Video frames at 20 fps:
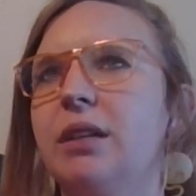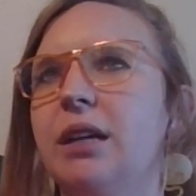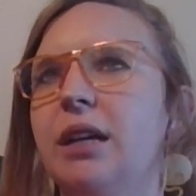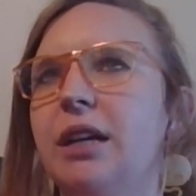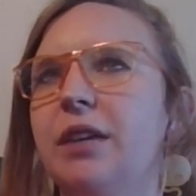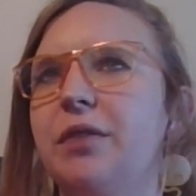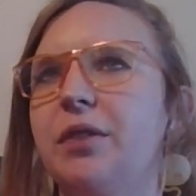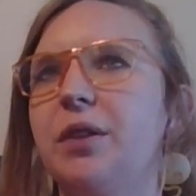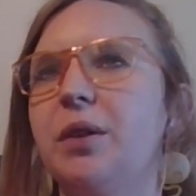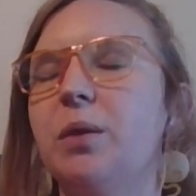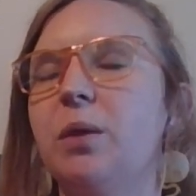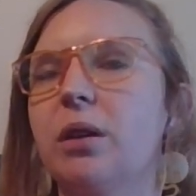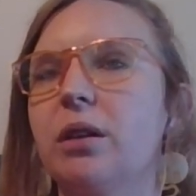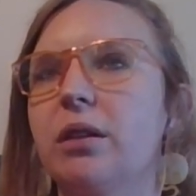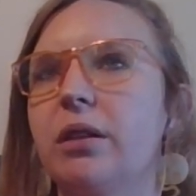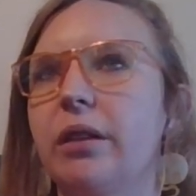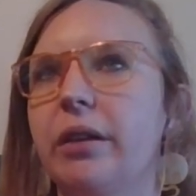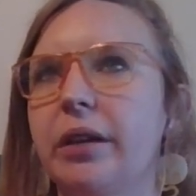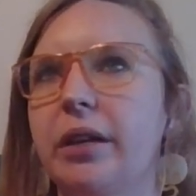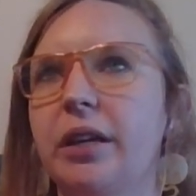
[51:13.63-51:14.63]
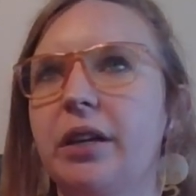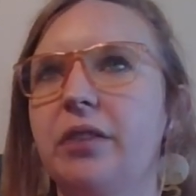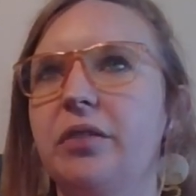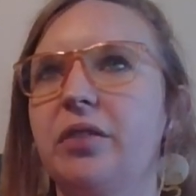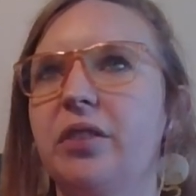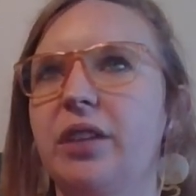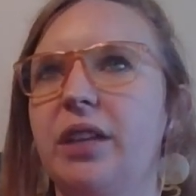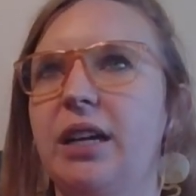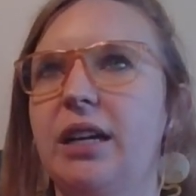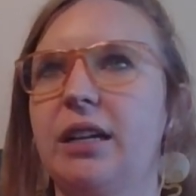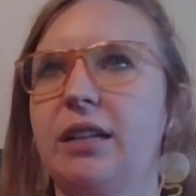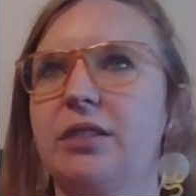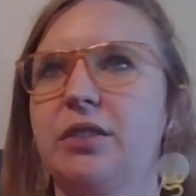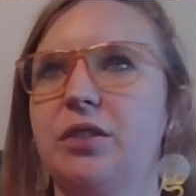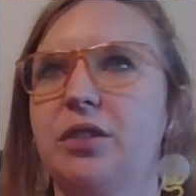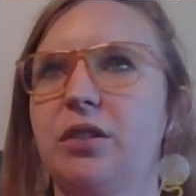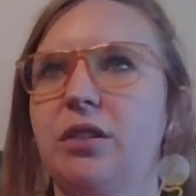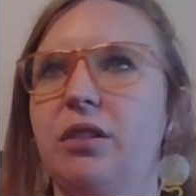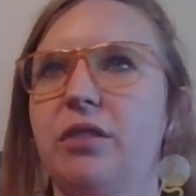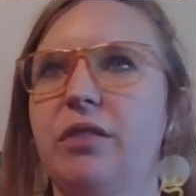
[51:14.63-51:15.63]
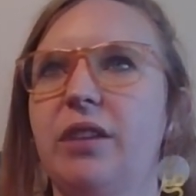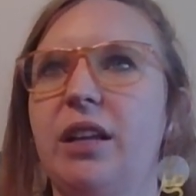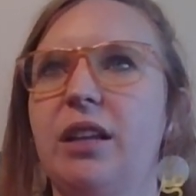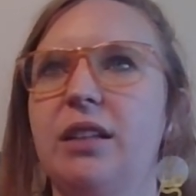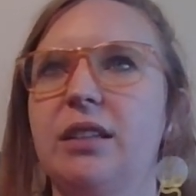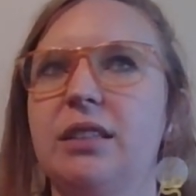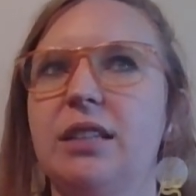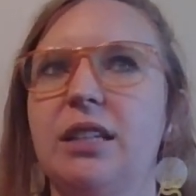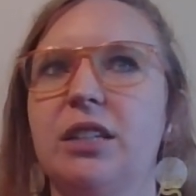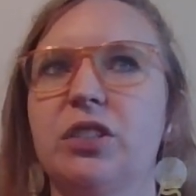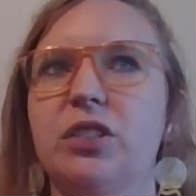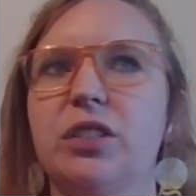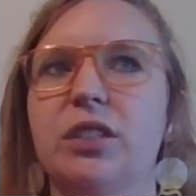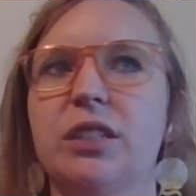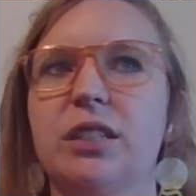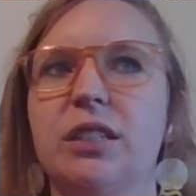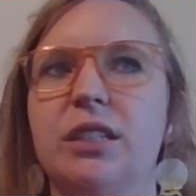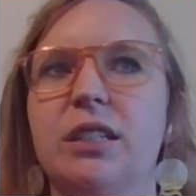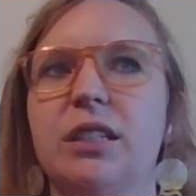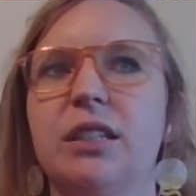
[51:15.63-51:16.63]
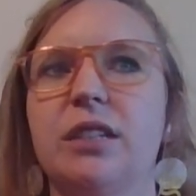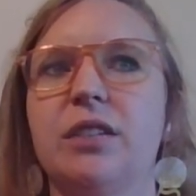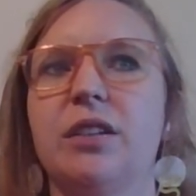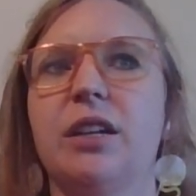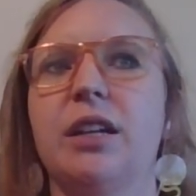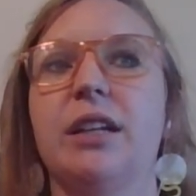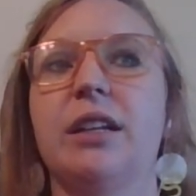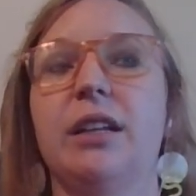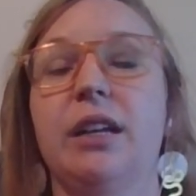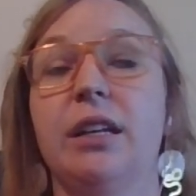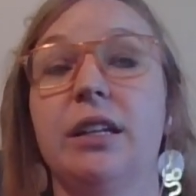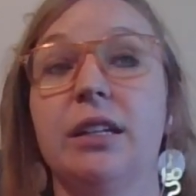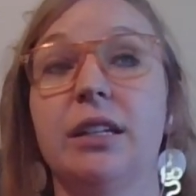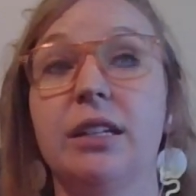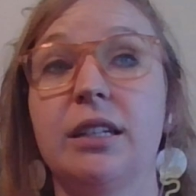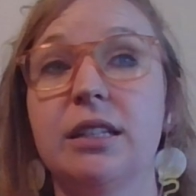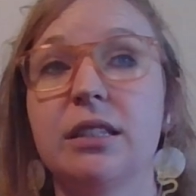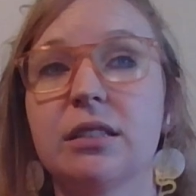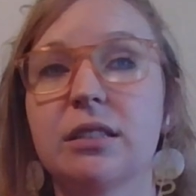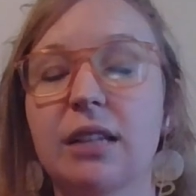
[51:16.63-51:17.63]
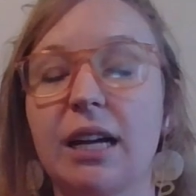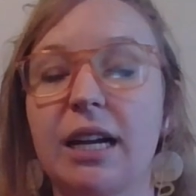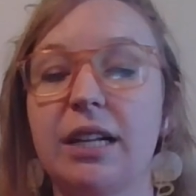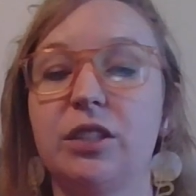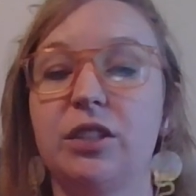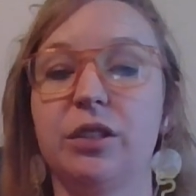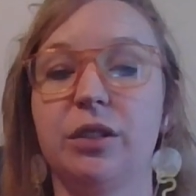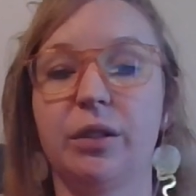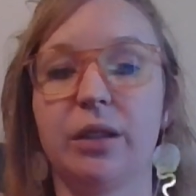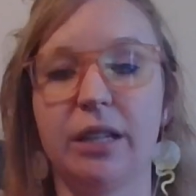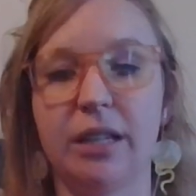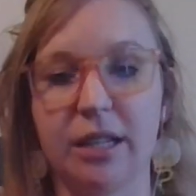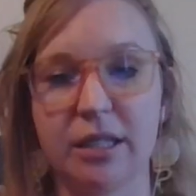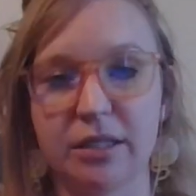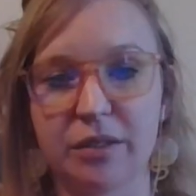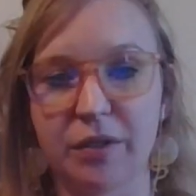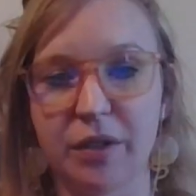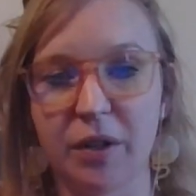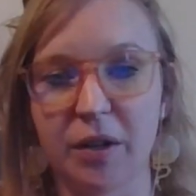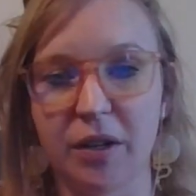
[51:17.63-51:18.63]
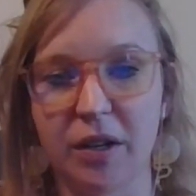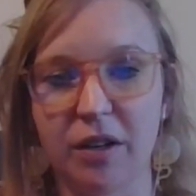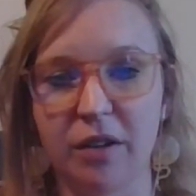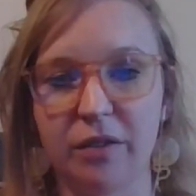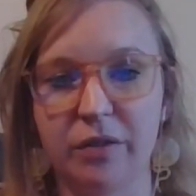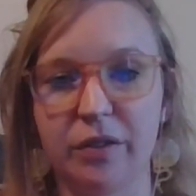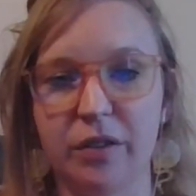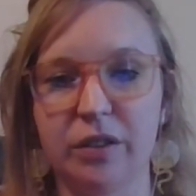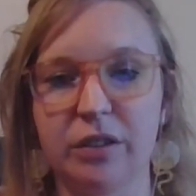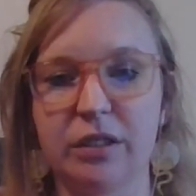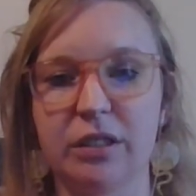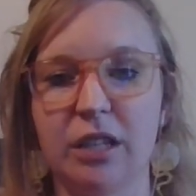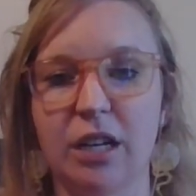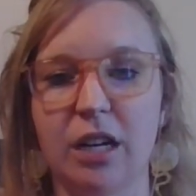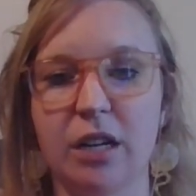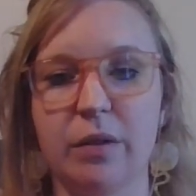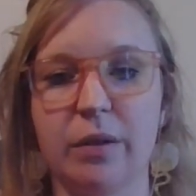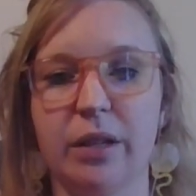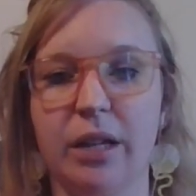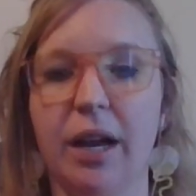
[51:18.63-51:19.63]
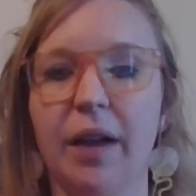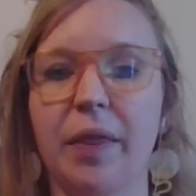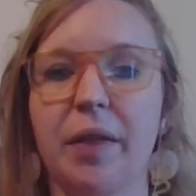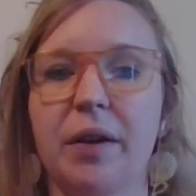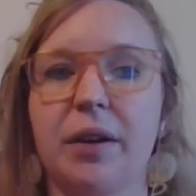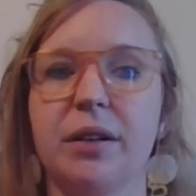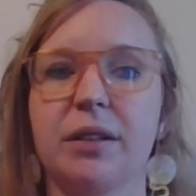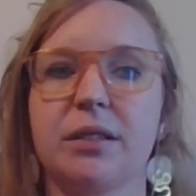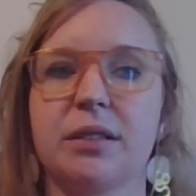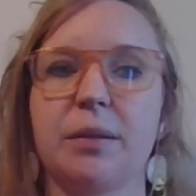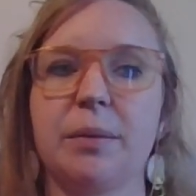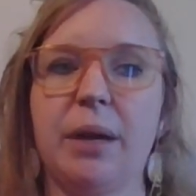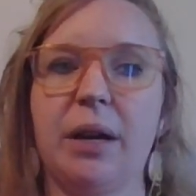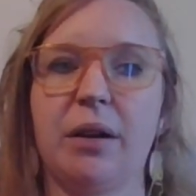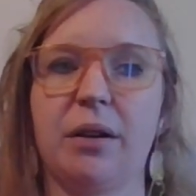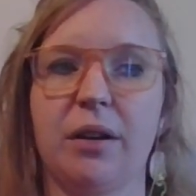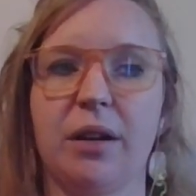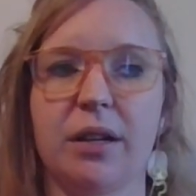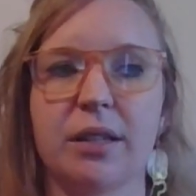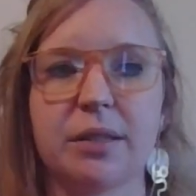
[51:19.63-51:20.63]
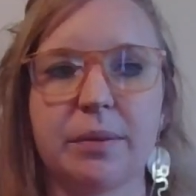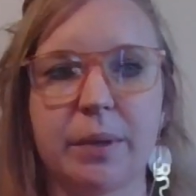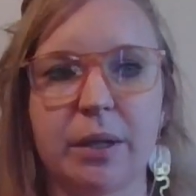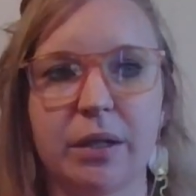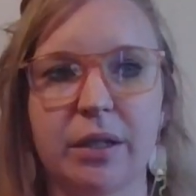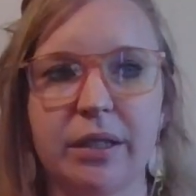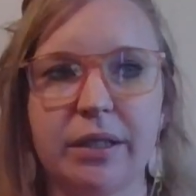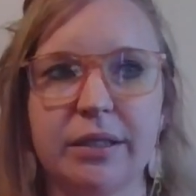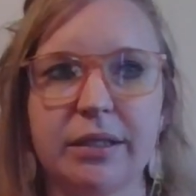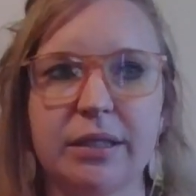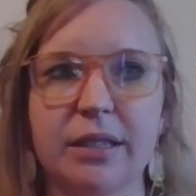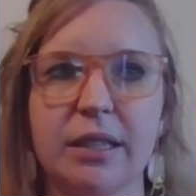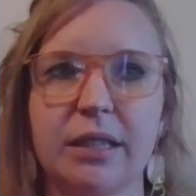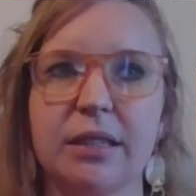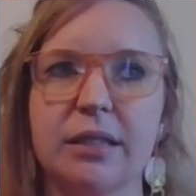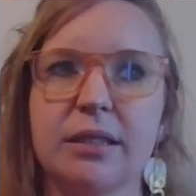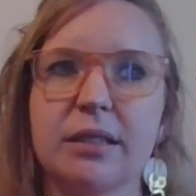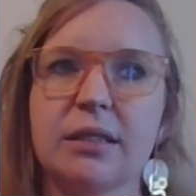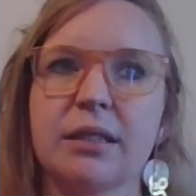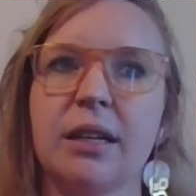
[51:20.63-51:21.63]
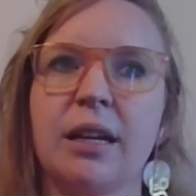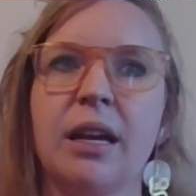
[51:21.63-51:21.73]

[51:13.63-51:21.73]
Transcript: if you are looking for that external validation, it, and and it is, I do think it's very helpful to talk with others about our experiences